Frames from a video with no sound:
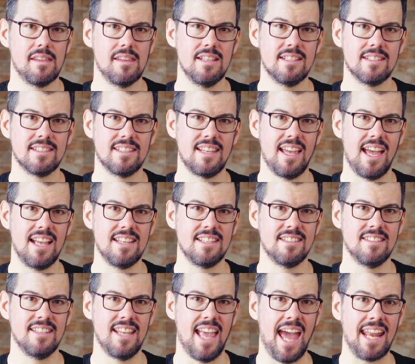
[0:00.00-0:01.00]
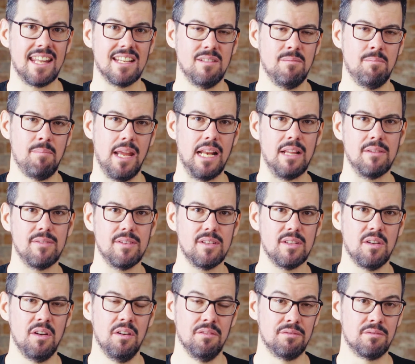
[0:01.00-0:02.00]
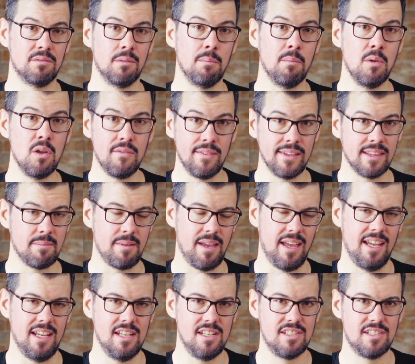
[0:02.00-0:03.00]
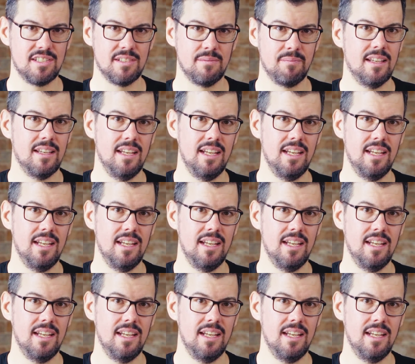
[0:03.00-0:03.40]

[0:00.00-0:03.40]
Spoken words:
This has the added benefit of removing the page.